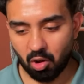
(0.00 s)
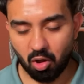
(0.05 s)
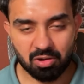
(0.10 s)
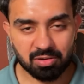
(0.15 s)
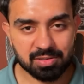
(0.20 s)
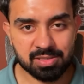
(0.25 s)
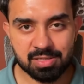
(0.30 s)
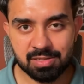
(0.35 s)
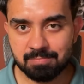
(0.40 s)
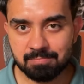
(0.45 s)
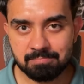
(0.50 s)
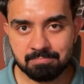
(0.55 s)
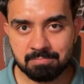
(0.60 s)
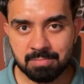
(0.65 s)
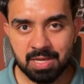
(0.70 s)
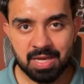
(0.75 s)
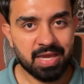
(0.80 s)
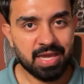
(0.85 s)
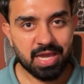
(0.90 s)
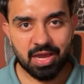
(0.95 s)
blogs,
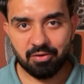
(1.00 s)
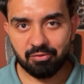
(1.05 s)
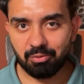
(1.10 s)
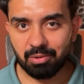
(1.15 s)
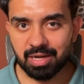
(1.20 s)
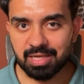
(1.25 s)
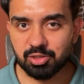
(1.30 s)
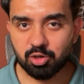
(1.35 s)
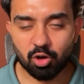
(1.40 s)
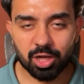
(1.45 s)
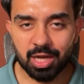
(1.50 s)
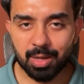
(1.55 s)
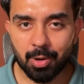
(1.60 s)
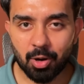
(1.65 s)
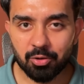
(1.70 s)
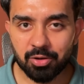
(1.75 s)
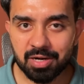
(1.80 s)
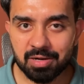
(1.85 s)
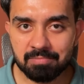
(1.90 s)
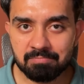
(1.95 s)
everyone is talking
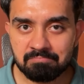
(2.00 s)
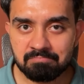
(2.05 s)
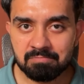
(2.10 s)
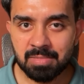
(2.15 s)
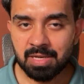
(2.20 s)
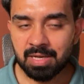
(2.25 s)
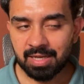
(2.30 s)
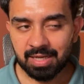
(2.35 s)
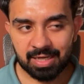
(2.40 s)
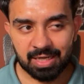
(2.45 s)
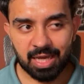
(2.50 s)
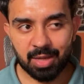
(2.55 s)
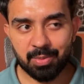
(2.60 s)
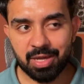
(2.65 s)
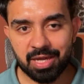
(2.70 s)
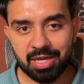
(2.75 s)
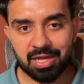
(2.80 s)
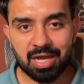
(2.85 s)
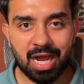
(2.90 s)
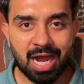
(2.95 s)
about it,
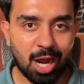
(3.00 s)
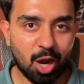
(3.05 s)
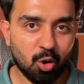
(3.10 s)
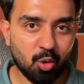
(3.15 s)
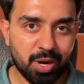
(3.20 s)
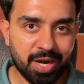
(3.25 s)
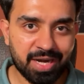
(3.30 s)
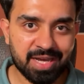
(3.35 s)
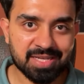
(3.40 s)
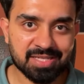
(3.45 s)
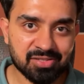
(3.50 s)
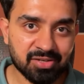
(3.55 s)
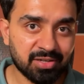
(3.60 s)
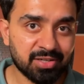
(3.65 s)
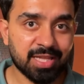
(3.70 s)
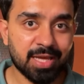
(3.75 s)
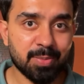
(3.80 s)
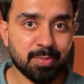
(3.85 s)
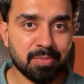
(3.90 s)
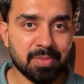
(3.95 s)
claiming how it has
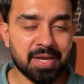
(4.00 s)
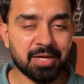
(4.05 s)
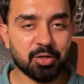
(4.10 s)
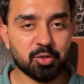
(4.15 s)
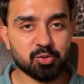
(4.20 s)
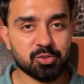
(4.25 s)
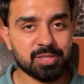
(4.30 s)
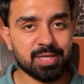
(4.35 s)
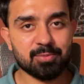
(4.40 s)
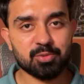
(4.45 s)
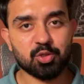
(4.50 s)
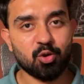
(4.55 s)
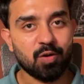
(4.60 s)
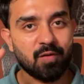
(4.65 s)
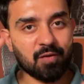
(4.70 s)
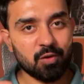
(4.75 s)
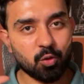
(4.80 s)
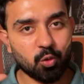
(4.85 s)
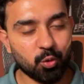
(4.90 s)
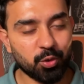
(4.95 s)
turned them into some sort
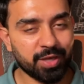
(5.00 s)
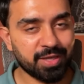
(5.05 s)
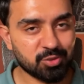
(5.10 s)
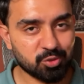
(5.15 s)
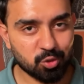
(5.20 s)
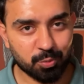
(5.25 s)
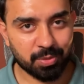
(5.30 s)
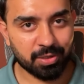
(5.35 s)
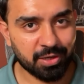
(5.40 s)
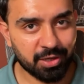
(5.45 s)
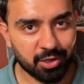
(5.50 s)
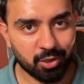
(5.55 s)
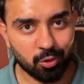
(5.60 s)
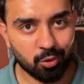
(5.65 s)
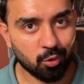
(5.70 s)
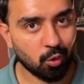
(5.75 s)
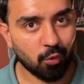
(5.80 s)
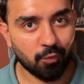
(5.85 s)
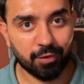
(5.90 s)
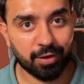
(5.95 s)
of a coding
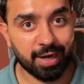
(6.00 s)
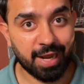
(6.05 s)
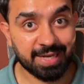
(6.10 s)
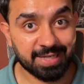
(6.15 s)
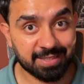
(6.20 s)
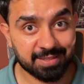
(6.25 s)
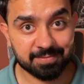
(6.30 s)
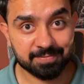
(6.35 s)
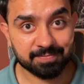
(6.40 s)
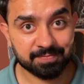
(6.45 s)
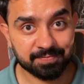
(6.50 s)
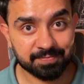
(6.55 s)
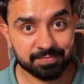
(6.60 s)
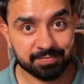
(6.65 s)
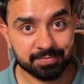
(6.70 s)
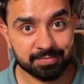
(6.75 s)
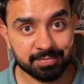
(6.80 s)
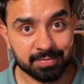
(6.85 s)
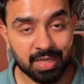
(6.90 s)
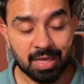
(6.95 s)
superhero overnight.
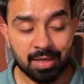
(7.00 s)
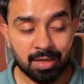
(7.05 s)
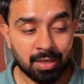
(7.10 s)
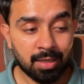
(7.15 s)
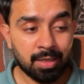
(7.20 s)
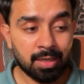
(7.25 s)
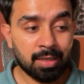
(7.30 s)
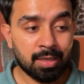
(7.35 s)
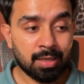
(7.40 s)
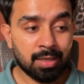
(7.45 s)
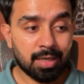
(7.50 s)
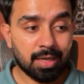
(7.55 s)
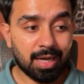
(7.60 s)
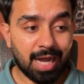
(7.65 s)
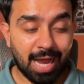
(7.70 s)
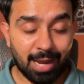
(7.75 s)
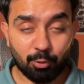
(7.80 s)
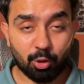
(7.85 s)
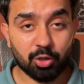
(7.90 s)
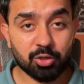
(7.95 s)

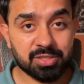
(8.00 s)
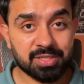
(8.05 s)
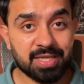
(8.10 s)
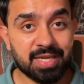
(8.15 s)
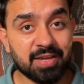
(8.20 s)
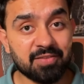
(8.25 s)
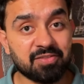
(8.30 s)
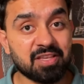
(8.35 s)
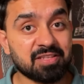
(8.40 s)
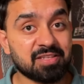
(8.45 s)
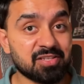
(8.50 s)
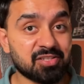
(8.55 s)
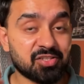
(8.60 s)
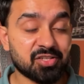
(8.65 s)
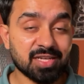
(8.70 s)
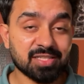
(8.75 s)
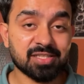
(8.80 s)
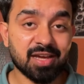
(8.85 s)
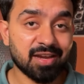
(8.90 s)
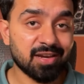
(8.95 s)
I want to see if this is
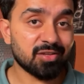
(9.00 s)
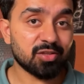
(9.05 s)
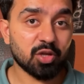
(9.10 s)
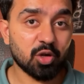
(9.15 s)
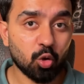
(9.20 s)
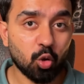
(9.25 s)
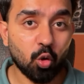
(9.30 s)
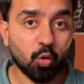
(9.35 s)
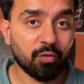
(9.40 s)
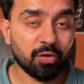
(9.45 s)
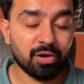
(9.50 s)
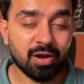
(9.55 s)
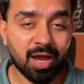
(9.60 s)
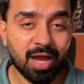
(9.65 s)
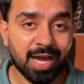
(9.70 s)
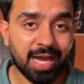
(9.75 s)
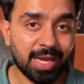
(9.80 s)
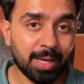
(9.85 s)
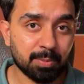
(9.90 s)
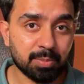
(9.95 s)
just another
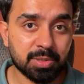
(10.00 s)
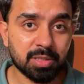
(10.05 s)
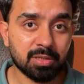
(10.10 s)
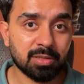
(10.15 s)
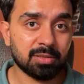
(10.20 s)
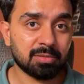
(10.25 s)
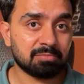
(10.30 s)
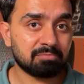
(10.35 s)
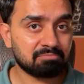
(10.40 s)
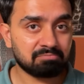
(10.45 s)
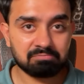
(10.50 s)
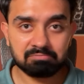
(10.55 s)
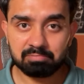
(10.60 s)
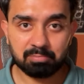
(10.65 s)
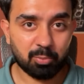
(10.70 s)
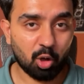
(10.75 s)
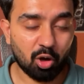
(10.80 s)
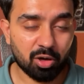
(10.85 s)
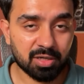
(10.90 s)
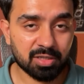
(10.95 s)
overhyped
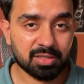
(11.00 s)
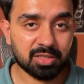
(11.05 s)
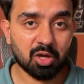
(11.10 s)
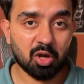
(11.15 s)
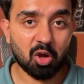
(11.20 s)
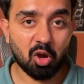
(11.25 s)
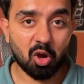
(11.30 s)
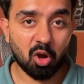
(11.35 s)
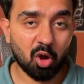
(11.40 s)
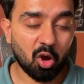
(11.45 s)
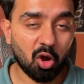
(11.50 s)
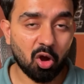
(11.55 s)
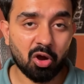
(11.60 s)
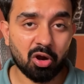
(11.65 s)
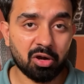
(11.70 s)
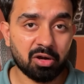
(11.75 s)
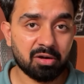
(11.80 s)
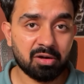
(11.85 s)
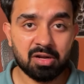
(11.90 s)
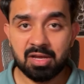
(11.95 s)
product,
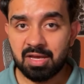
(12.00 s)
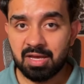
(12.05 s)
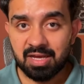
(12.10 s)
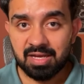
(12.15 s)
or